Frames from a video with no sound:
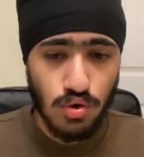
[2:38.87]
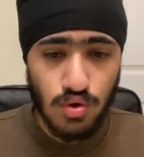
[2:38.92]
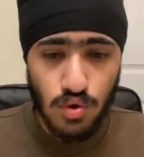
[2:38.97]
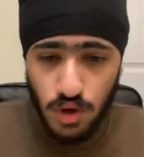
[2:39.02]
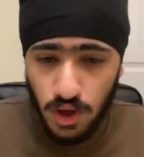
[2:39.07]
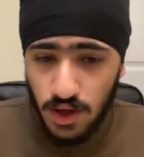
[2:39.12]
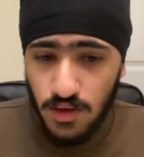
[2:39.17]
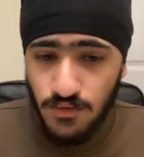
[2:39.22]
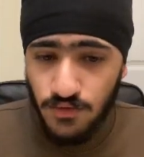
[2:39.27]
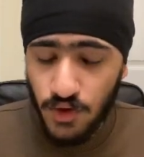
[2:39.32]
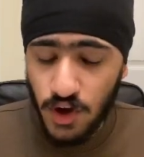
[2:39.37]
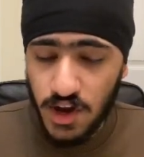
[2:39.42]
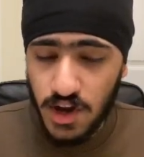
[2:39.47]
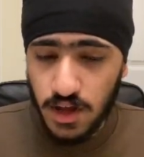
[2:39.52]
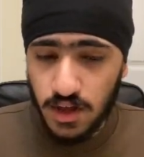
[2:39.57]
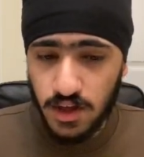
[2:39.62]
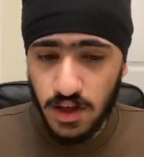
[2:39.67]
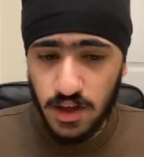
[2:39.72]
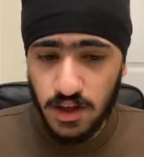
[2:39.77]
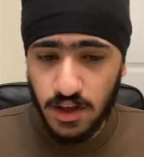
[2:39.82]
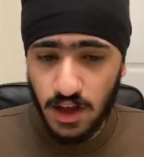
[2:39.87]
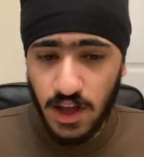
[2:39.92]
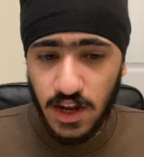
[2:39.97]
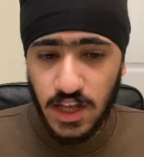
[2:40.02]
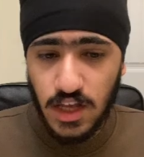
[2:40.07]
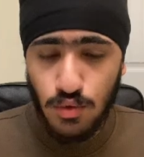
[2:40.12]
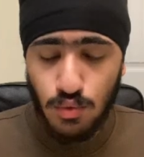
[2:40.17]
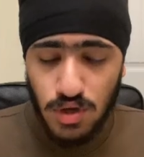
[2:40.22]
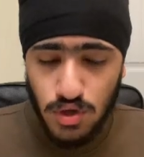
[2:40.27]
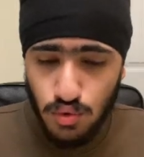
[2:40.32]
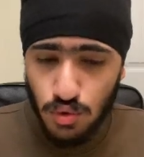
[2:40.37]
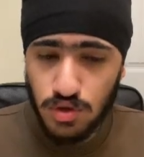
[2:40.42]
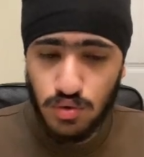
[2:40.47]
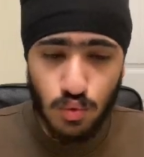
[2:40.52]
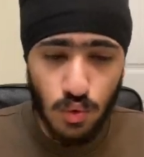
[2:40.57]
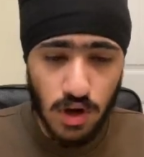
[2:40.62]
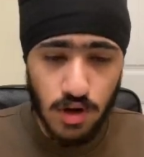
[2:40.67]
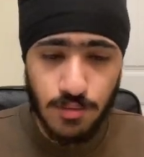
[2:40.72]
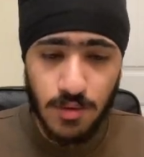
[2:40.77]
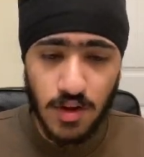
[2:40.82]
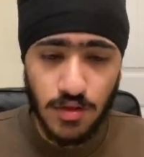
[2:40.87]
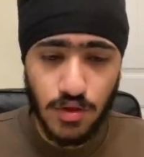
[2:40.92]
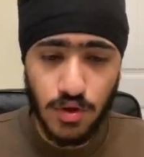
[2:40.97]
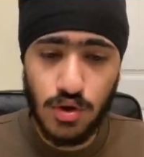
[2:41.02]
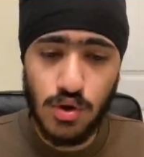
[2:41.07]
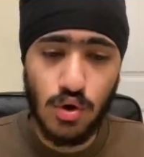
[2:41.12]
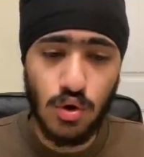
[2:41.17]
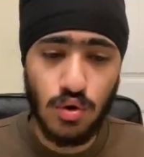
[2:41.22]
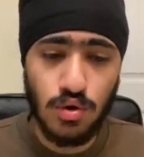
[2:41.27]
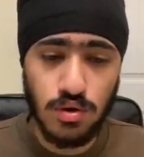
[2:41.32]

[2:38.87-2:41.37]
to him fighting King Kenny, which was 1 month ago.